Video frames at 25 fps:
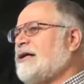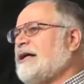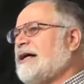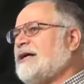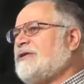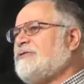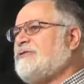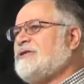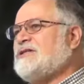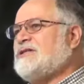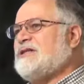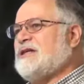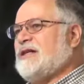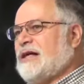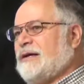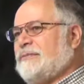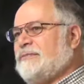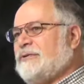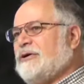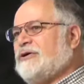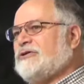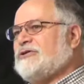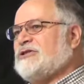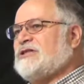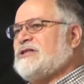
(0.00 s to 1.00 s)
electricity.
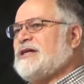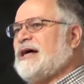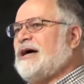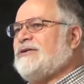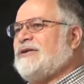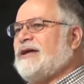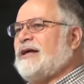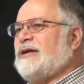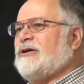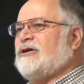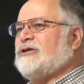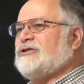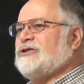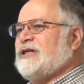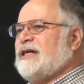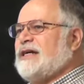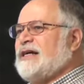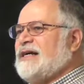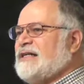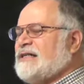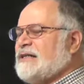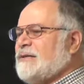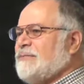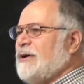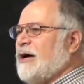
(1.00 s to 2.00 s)
Puget Sound Energy
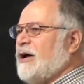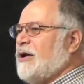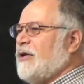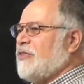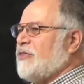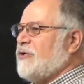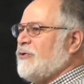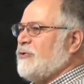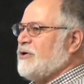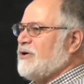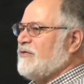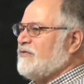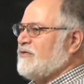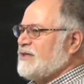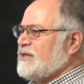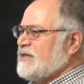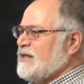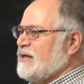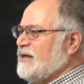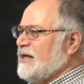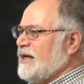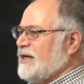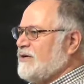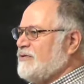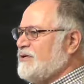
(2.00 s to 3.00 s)
gets about 1/3 of its
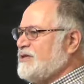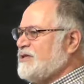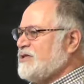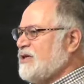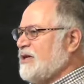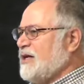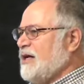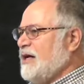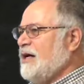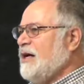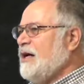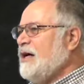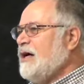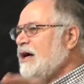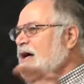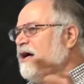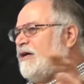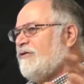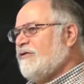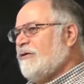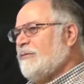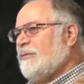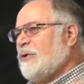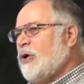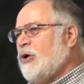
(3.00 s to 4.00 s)
electricity
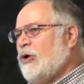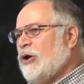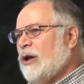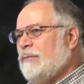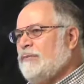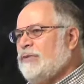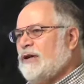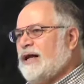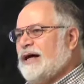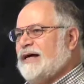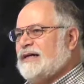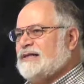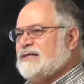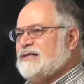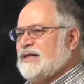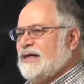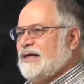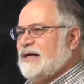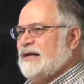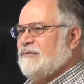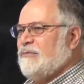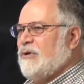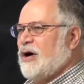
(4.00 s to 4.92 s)
from coal plants in